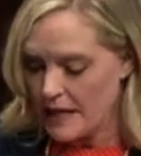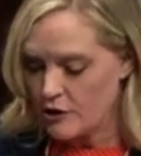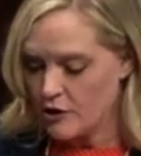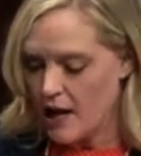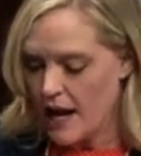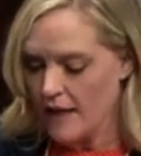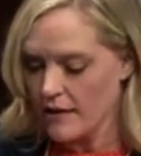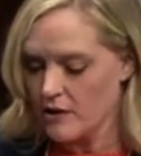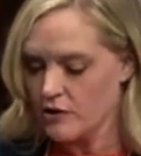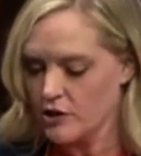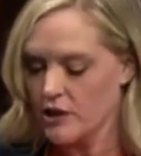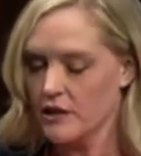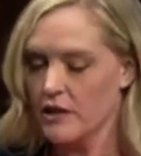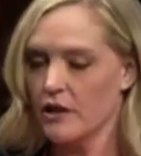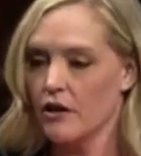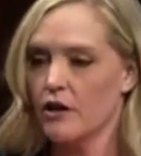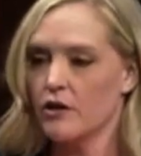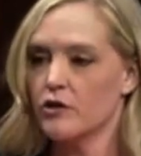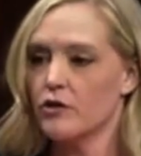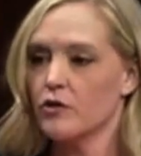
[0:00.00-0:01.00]
challenges in
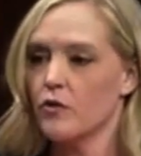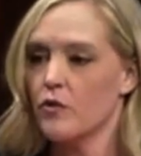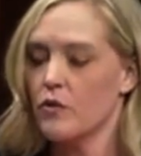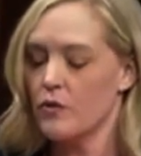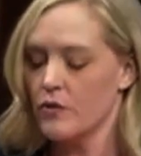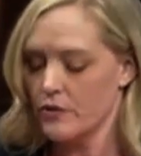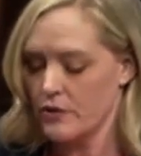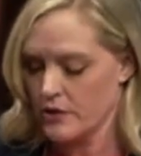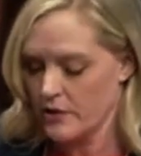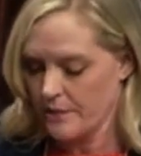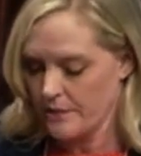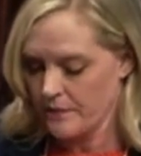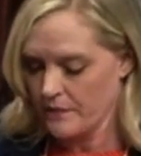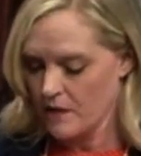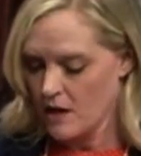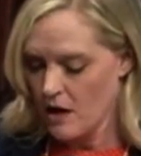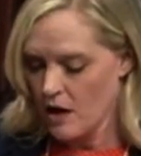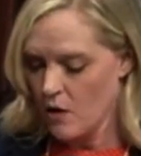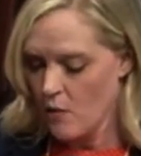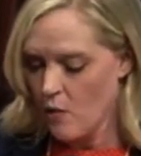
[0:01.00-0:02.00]
our schools,
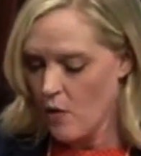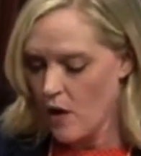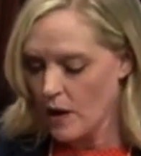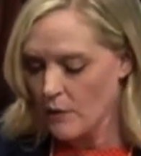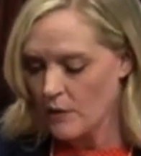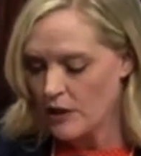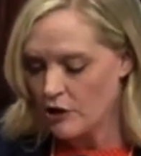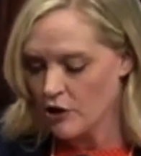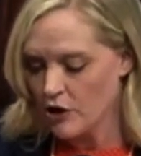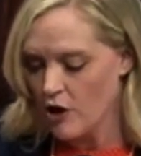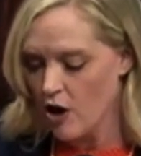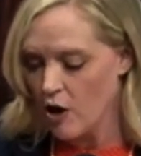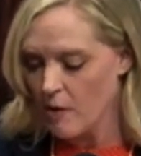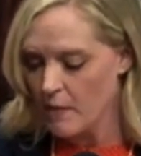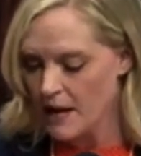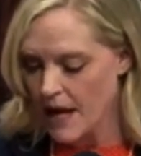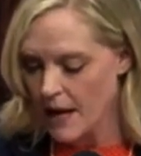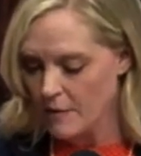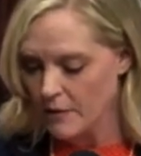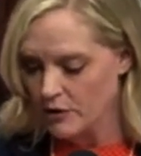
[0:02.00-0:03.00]
one we should all
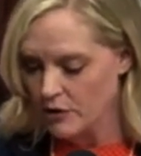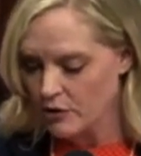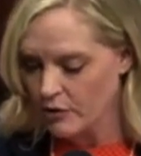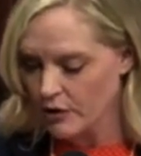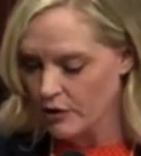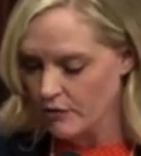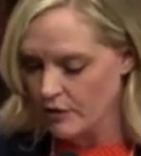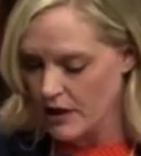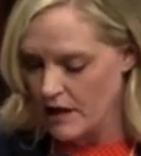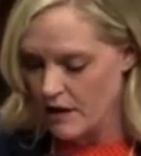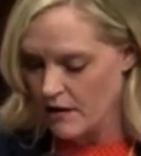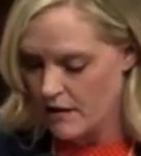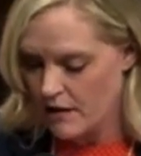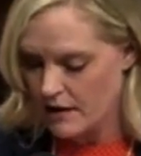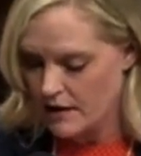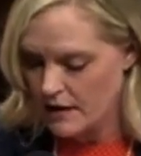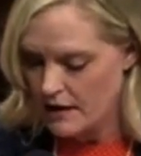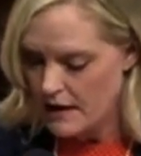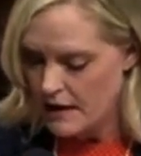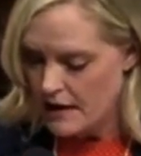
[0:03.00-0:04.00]
be able to agree
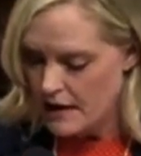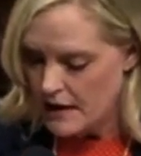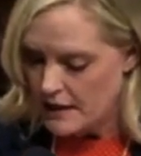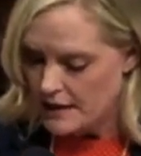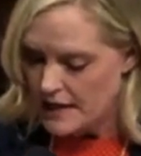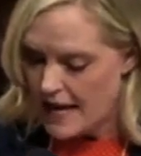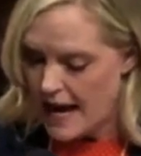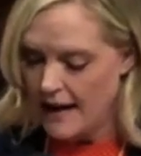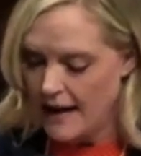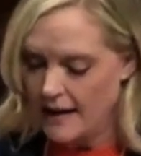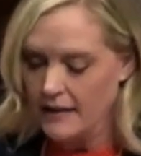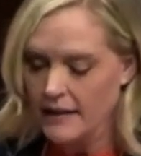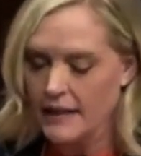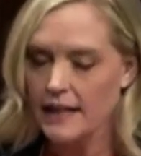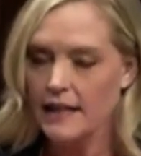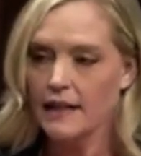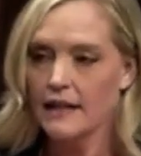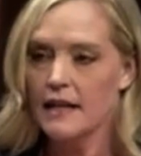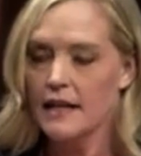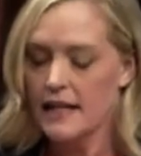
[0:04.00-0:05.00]
on
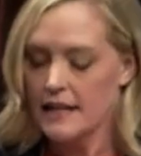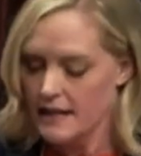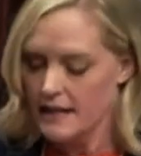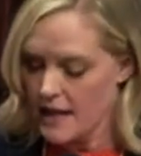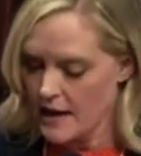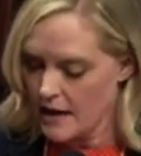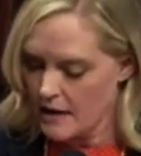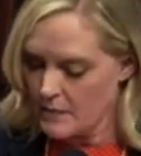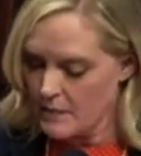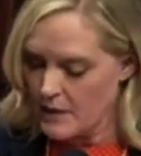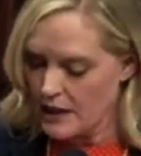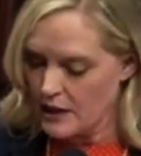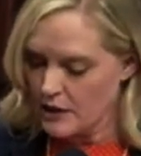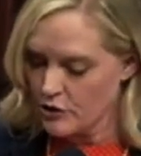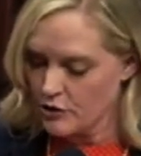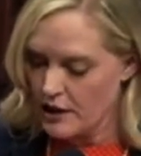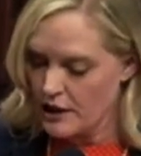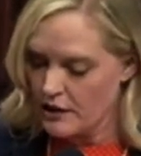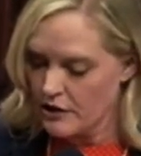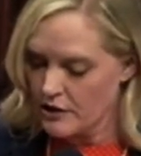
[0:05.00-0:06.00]
tackling is that
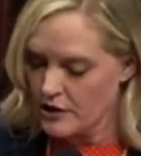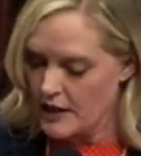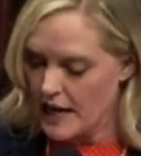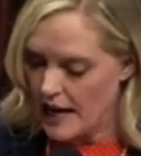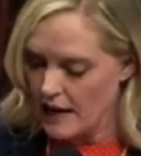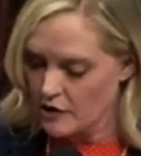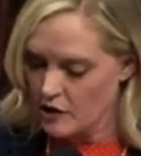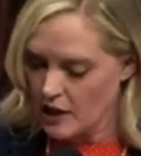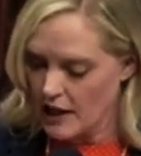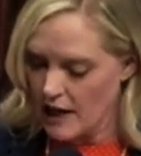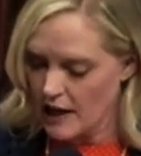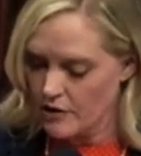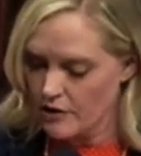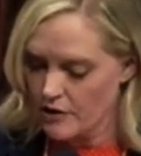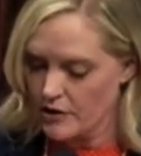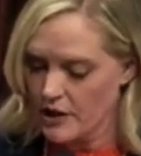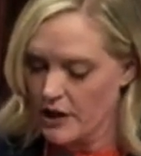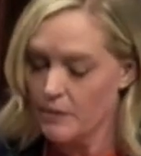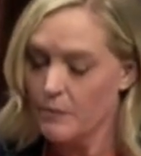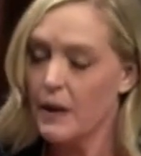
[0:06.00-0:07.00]
administrators,
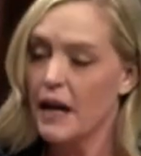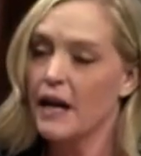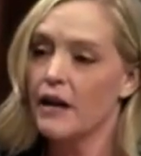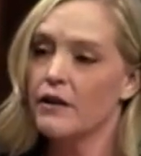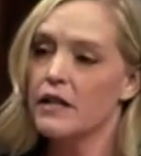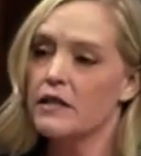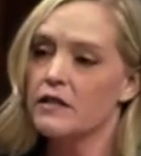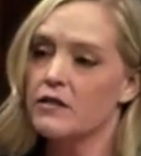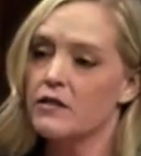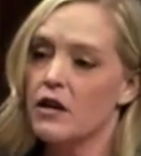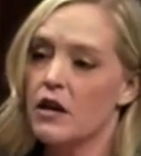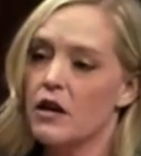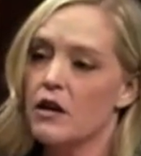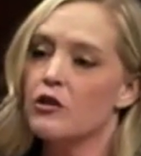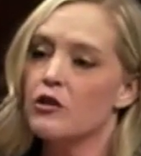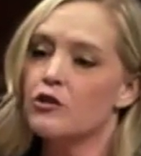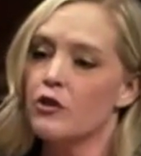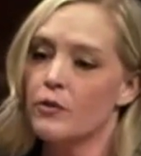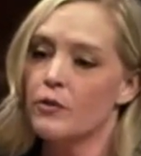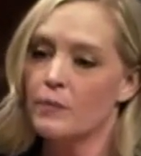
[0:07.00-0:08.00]
educators, and parents
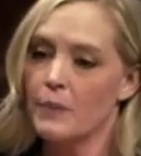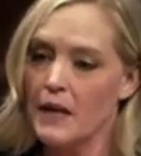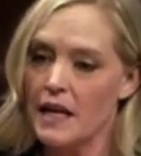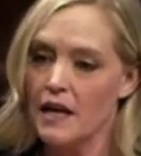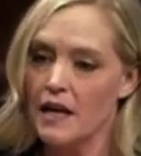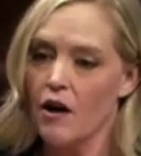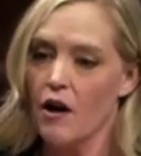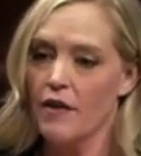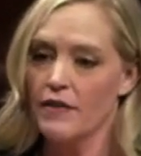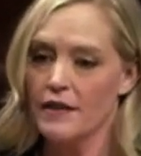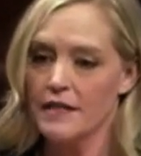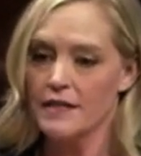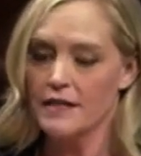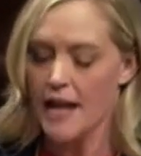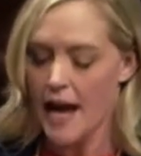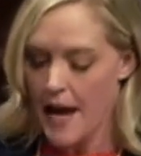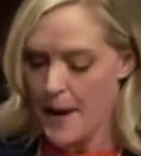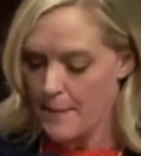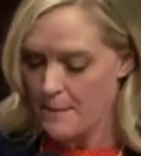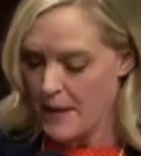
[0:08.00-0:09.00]
should be on the
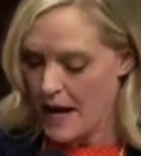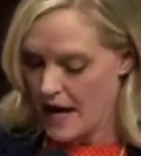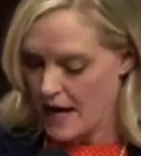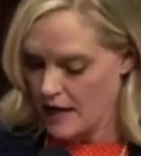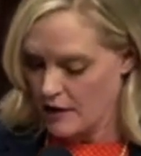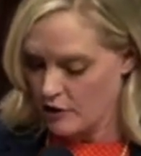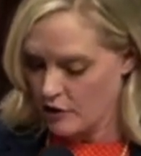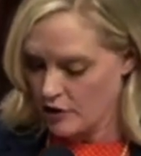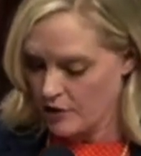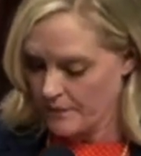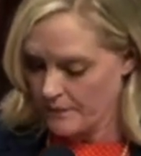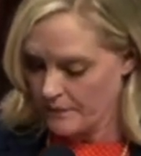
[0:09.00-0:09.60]
same page.